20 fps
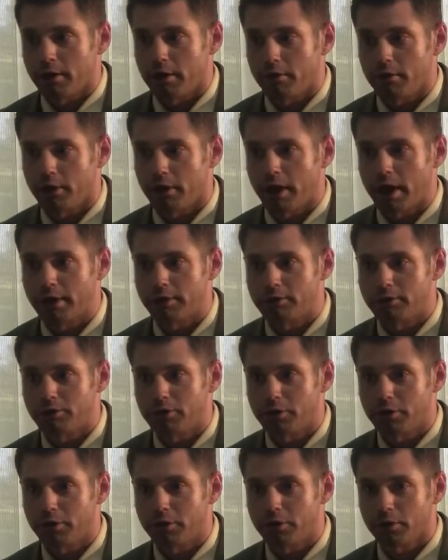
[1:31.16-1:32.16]
the
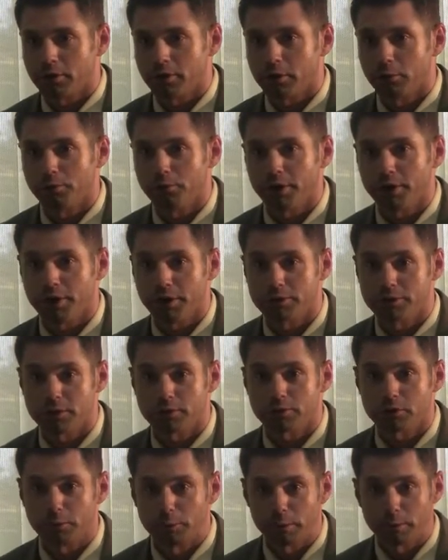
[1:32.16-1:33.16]
constant complaining is that
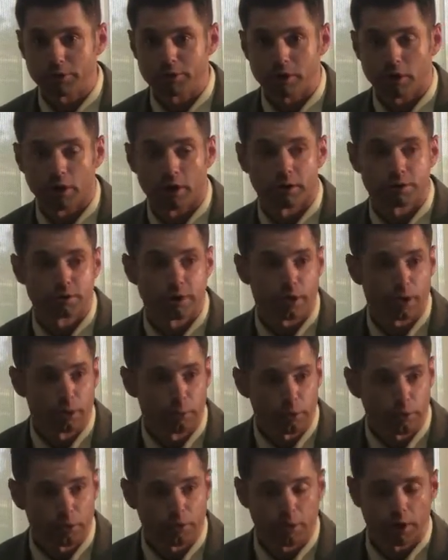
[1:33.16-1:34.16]
term limits are a
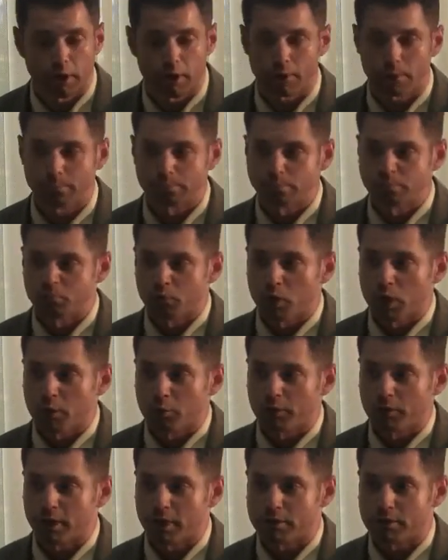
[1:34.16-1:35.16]
terrible thing
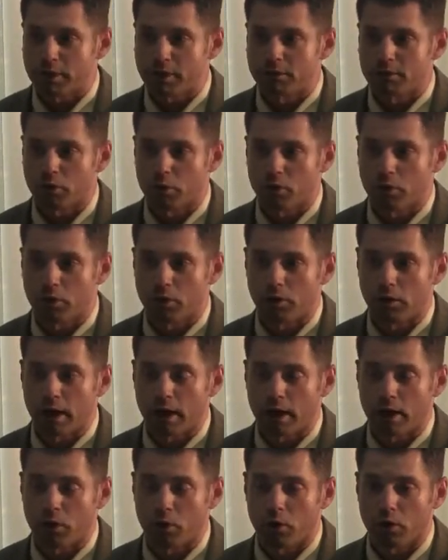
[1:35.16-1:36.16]
because they don't
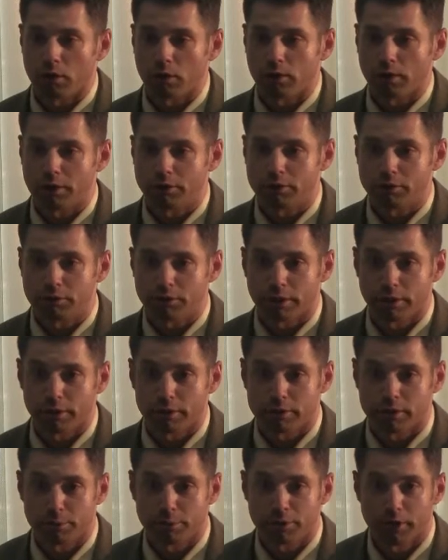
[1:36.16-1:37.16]
allow
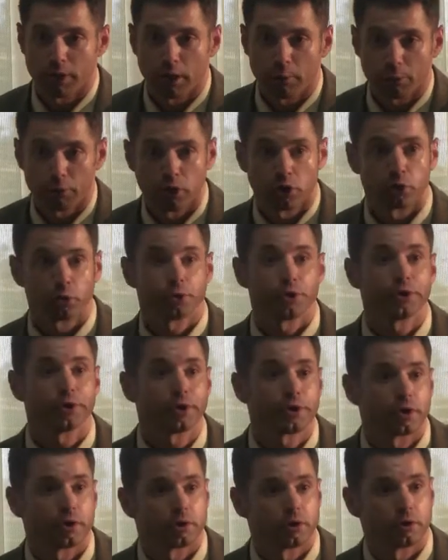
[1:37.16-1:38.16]
legislators to become
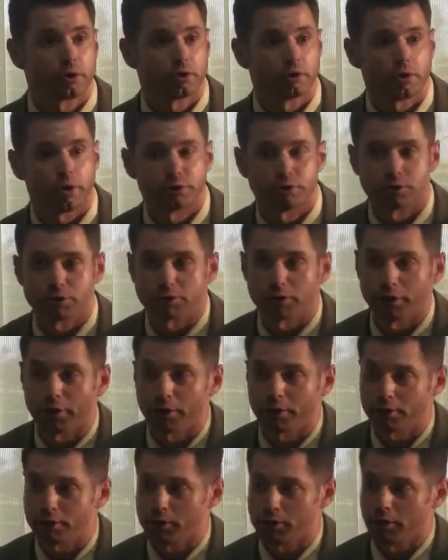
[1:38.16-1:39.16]
career
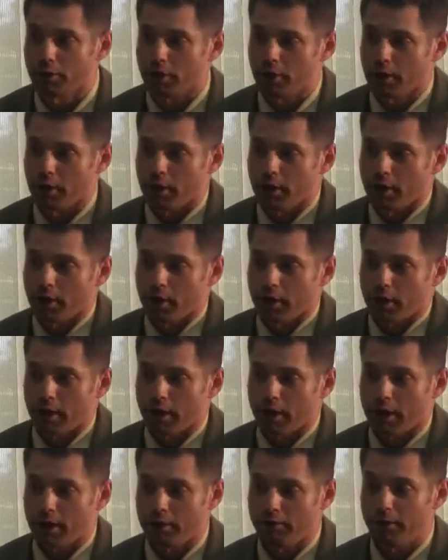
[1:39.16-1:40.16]
legislators.
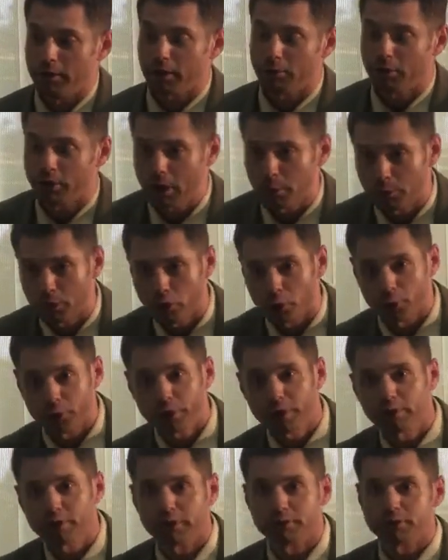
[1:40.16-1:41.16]
And if they could become
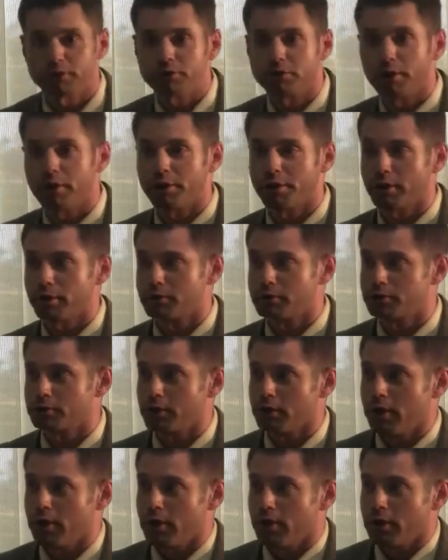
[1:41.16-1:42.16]
career legislators,
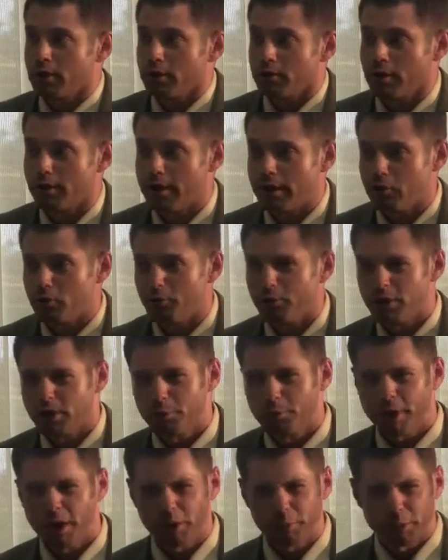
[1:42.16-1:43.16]
then they would be in a
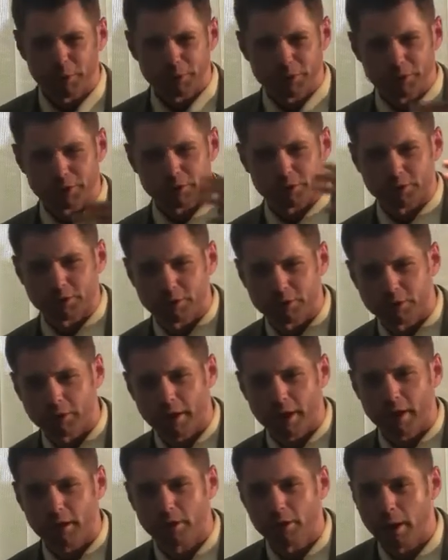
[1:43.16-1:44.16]
better position to
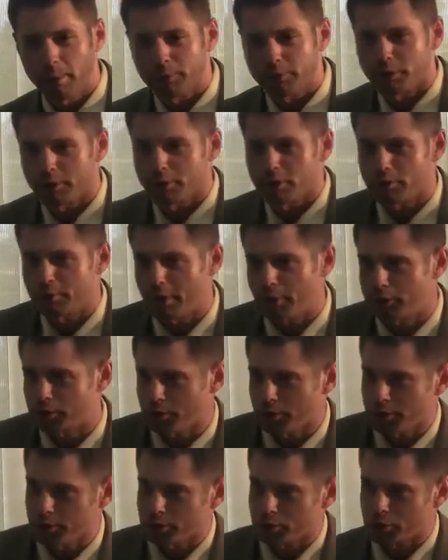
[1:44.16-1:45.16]
stand up to the
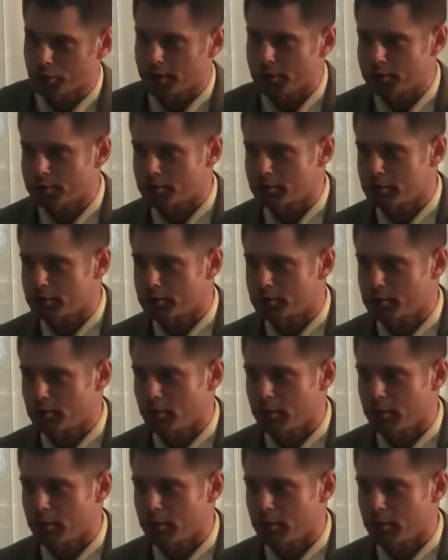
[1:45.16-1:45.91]
special interests.